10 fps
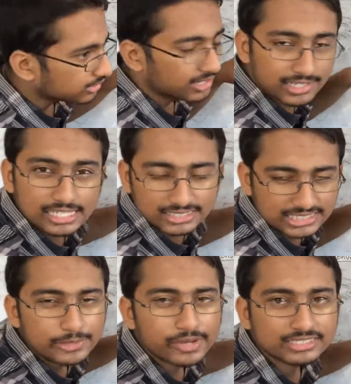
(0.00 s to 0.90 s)
A
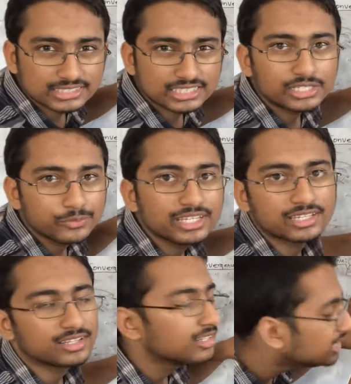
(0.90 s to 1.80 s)
sequence has a
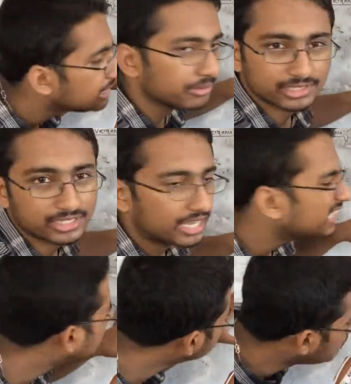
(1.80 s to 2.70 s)
unique limit,
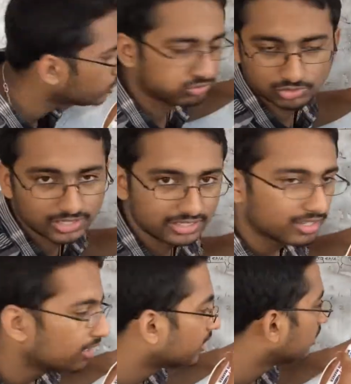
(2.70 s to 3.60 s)
and it's beautiful, right?
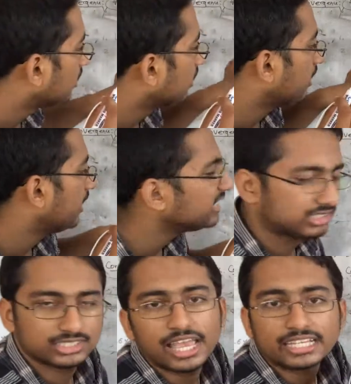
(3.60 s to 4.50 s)

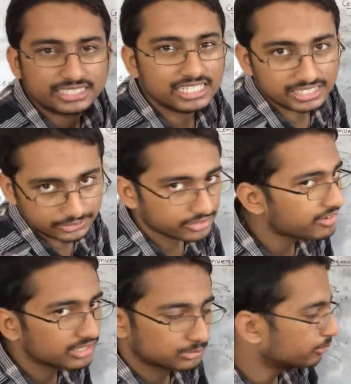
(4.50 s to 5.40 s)
It's actually intuitive and it's